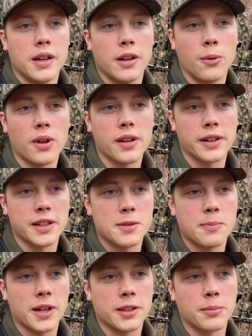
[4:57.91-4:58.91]
And while I
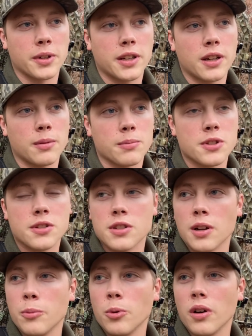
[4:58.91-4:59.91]
expect them to come
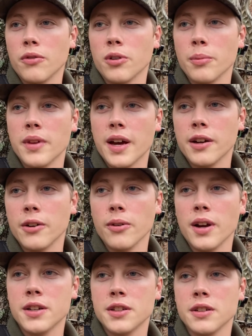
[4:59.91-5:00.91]
somewhat from that
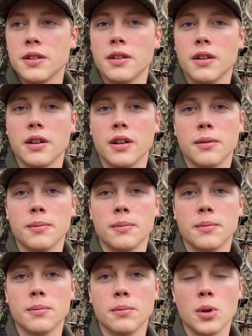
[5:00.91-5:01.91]
direction,
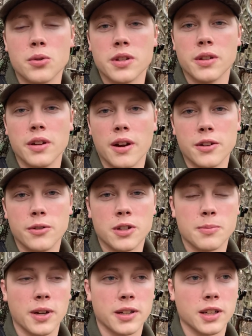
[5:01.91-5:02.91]
most of the deer I do
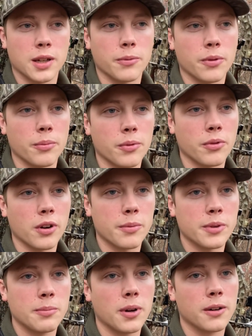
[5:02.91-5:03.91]
expect to come from in front of
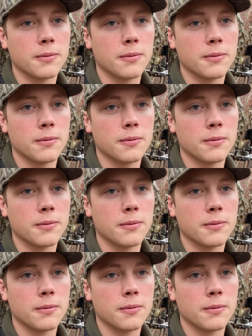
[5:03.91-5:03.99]
me, but